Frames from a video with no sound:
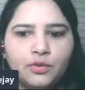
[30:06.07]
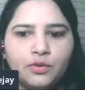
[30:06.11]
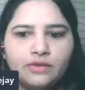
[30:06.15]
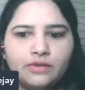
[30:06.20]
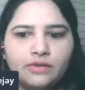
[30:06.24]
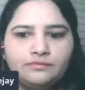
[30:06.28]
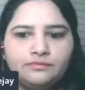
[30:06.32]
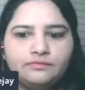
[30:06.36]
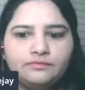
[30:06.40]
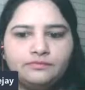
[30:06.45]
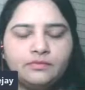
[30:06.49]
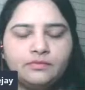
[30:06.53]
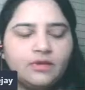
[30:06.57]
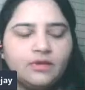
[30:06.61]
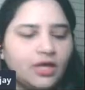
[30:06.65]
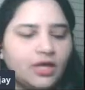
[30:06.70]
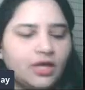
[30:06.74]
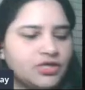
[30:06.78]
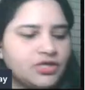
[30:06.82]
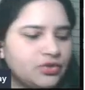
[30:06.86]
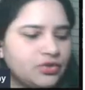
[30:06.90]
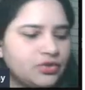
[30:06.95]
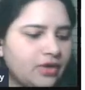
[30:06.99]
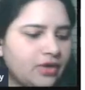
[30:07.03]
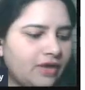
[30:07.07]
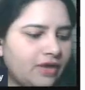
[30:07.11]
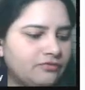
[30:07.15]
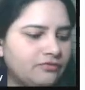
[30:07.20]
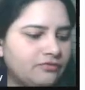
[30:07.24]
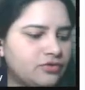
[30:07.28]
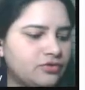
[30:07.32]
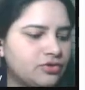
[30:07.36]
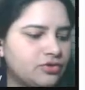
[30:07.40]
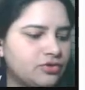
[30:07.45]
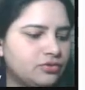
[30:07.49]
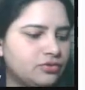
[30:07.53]
one that you
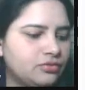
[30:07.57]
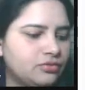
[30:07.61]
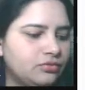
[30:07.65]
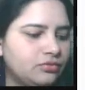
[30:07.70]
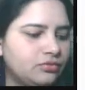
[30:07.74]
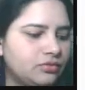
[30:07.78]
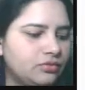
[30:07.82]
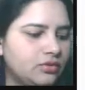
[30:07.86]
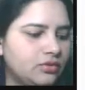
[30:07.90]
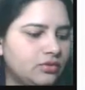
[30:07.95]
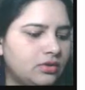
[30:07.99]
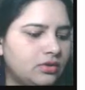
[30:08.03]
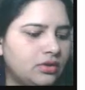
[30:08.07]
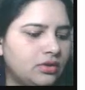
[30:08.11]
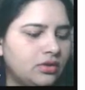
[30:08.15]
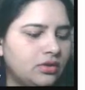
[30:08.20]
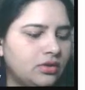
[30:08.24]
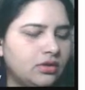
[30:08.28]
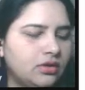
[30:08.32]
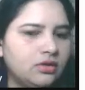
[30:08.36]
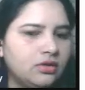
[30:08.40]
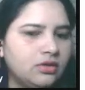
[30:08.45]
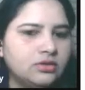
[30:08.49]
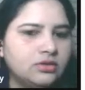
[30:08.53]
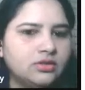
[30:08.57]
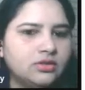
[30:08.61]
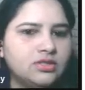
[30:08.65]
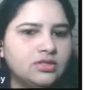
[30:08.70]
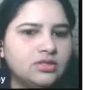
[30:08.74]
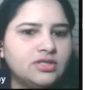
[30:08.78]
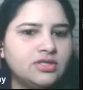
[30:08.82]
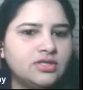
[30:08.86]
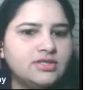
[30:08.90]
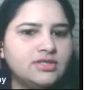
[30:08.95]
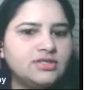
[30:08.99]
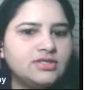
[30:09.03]
have to do.
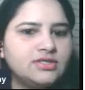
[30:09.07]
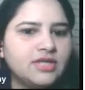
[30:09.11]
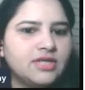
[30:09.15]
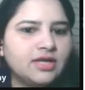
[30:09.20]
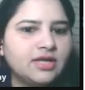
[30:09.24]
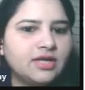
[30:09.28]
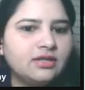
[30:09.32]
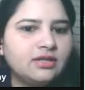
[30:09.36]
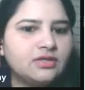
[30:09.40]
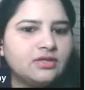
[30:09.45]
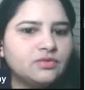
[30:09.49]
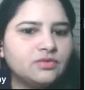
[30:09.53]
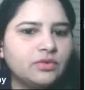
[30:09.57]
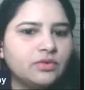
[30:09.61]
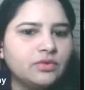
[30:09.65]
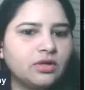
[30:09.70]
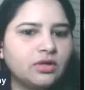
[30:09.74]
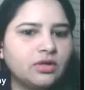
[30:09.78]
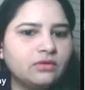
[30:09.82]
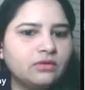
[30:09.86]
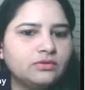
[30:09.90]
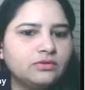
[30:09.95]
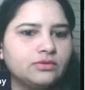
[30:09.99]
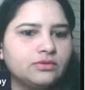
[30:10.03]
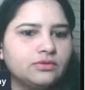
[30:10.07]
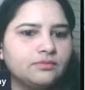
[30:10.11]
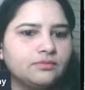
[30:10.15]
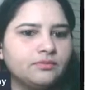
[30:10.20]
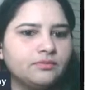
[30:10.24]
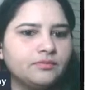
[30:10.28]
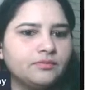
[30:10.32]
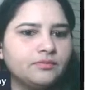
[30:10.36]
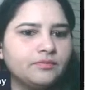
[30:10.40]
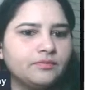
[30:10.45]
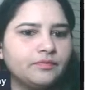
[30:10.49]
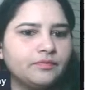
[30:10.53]
Just check this one out.
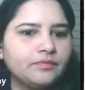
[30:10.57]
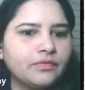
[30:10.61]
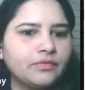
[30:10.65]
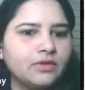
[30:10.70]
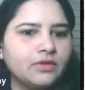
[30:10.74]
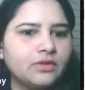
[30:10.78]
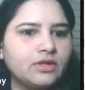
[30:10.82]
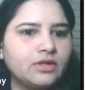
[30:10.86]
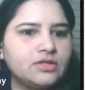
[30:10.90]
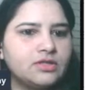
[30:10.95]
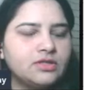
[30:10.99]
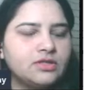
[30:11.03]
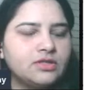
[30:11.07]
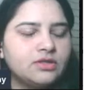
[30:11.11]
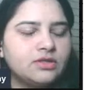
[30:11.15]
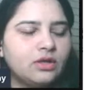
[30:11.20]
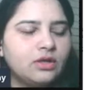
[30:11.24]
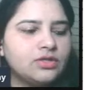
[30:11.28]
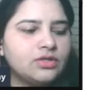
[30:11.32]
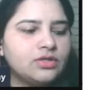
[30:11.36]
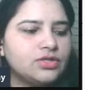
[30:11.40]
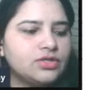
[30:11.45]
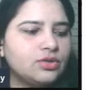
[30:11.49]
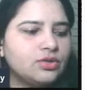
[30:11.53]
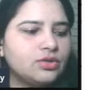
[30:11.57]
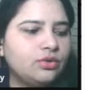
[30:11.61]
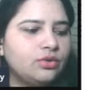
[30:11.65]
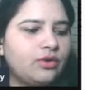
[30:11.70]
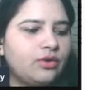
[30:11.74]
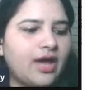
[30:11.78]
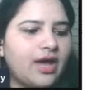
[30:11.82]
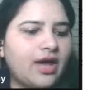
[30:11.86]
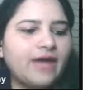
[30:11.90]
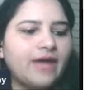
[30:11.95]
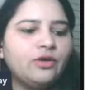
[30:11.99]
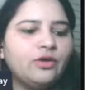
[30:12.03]
This is also
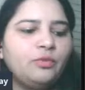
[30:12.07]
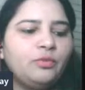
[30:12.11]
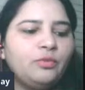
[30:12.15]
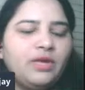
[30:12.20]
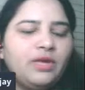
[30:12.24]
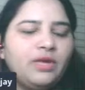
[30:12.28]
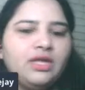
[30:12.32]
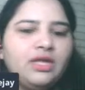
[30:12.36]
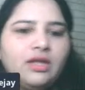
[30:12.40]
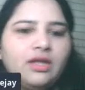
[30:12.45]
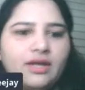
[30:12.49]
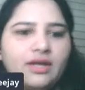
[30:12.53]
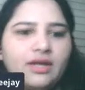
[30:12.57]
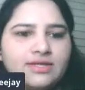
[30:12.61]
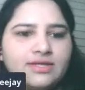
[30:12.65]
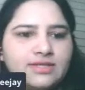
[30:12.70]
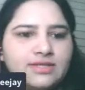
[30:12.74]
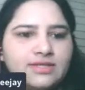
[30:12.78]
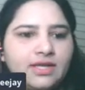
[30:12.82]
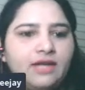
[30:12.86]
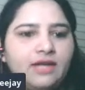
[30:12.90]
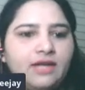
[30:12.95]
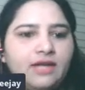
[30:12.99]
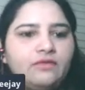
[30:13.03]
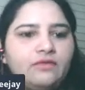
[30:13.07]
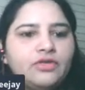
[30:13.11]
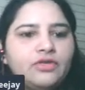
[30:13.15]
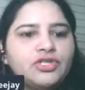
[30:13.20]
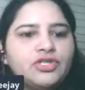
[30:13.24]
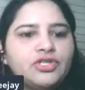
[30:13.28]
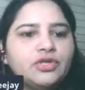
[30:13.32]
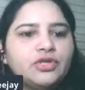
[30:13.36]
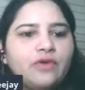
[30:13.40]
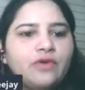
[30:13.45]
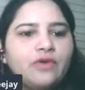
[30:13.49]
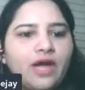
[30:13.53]
an opinion essay in
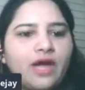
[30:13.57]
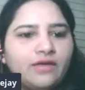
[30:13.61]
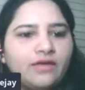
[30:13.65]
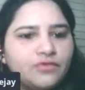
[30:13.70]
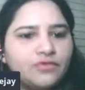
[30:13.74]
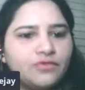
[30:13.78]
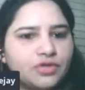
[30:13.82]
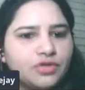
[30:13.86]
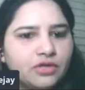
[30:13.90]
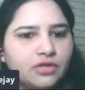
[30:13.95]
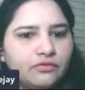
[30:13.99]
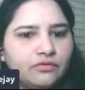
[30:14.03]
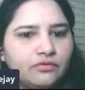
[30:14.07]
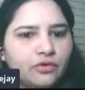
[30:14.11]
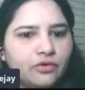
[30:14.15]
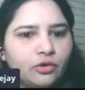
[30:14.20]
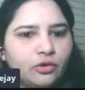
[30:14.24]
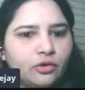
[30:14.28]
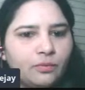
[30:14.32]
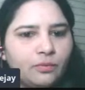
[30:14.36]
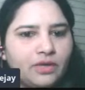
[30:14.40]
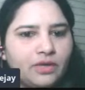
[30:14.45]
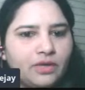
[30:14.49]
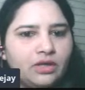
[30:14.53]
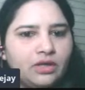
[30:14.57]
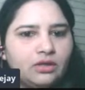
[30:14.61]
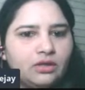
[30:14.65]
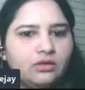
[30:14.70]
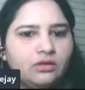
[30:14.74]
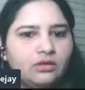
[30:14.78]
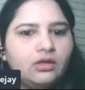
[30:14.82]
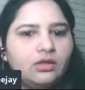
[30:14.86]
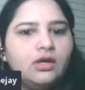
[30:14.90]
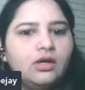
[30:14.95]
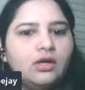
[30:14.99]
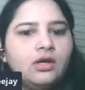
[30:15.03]
which you have to give your
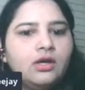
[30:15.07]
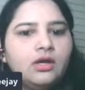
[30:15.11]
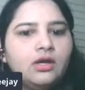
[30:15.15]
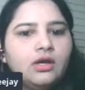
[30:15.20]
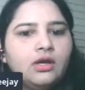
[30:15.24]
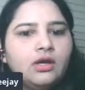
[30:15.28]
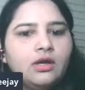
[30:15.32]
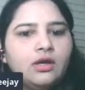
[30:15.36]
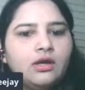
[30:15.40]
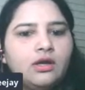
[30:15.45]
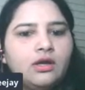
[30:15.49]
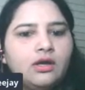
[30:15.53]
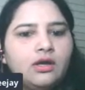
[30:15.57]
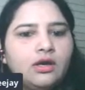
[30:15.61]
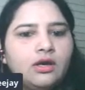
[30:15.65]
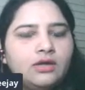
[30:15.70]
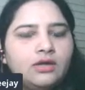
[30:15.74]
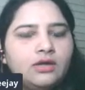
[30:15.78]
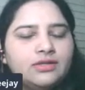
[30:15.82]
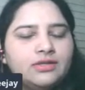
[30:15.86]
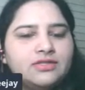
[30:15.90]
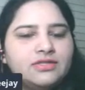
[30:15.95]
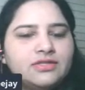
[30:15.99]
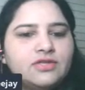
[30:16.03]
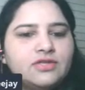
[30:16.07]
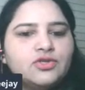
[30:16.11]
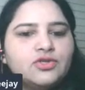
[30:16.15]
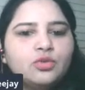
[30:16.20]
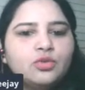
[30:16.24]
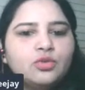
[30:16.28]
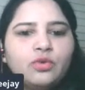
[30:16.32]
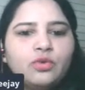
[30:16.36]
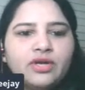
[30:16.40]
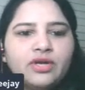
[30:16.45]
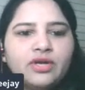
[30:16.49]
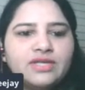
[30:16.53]
opinion. This is to
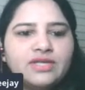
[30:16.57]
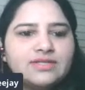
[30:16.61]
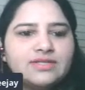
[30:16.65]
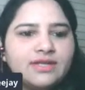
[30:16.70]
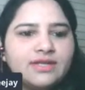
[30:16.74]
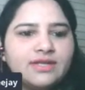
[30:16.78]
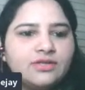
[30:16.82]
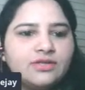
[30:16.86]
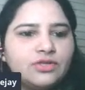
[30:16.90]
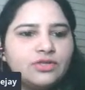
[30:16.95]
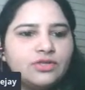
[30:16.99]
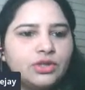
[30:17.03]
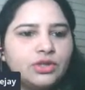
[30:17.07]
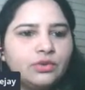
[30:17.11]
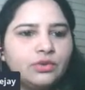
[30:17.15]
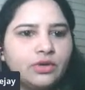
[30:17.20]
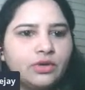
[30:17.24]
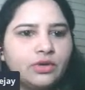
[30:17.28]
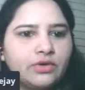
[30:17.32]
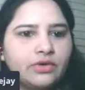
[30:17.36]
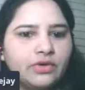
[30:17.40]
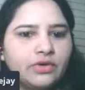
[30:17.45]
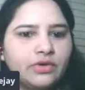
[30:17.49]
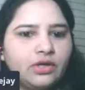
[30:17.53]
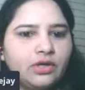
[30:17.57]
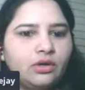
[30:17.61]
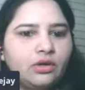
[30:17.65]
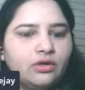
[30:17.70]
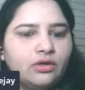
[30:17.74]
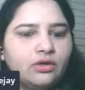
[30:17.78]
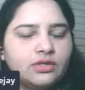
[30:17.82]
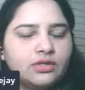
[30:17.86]
what extent do you agree or